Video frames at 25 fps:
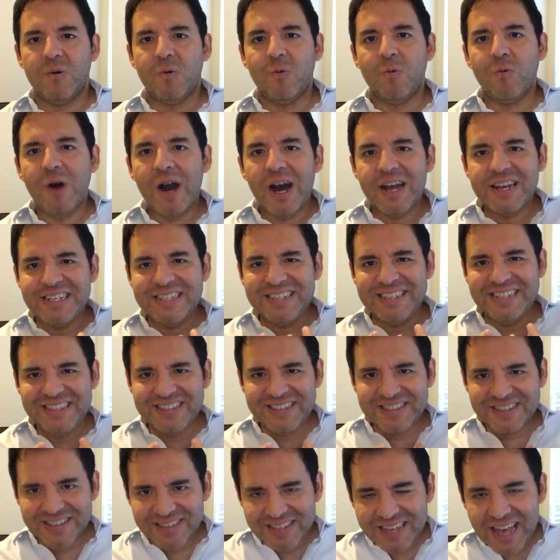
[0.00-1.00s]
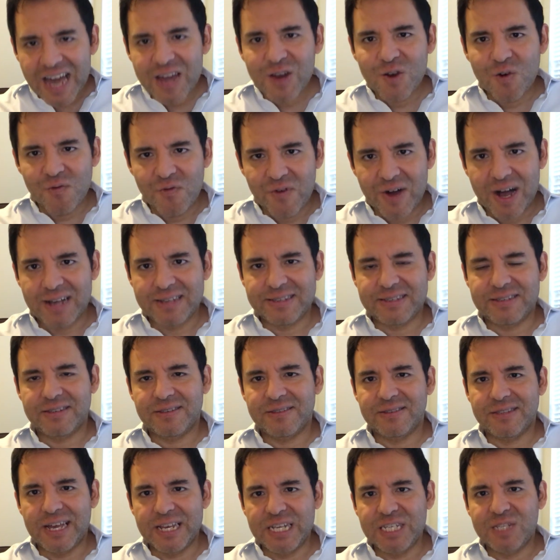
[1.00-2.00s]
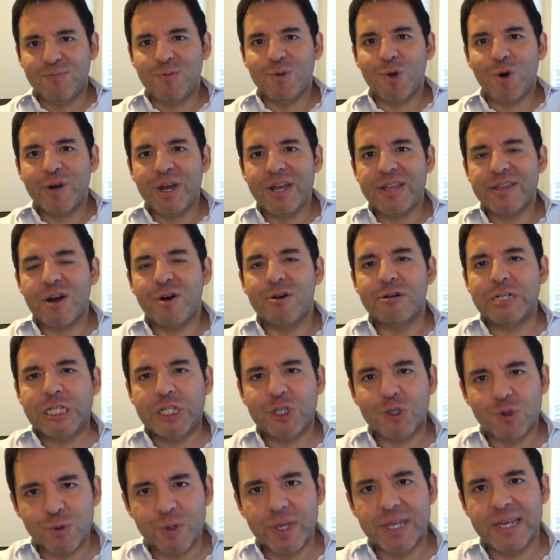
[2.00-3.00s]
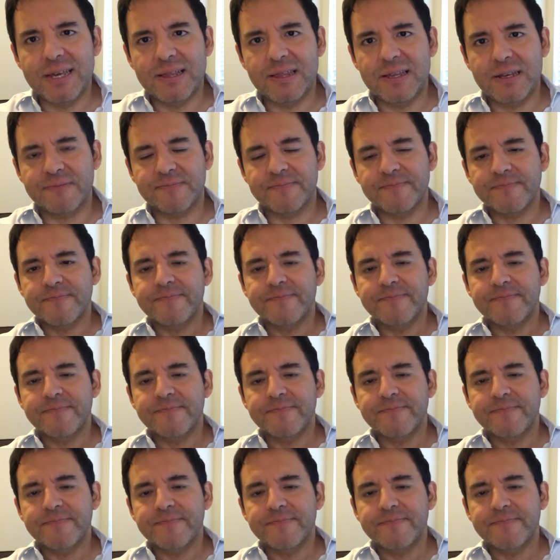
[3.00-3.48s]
What is inside of us that is blocking our true healing?